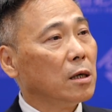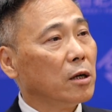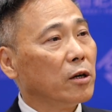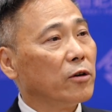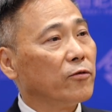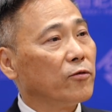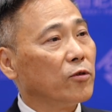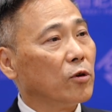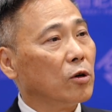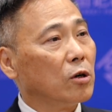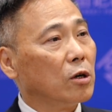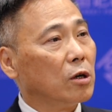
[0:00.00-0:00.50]

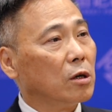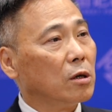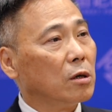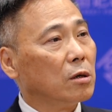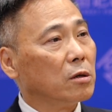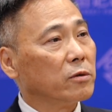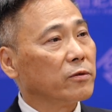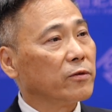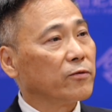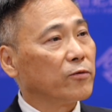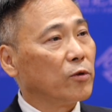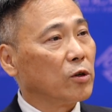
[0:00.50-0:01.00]

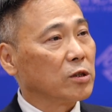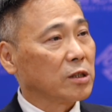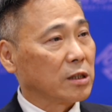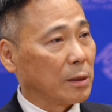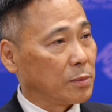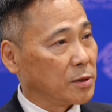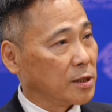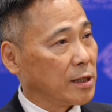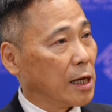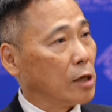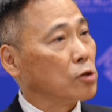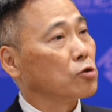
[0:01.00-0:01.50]
for
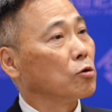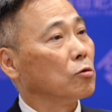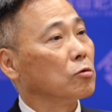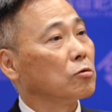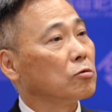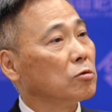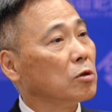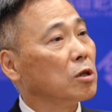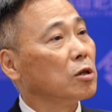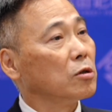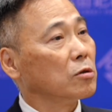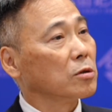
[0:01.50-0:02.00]
substantial
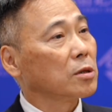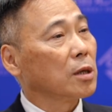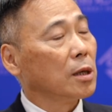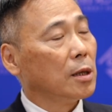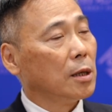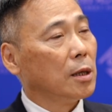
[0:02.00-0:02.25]
growth.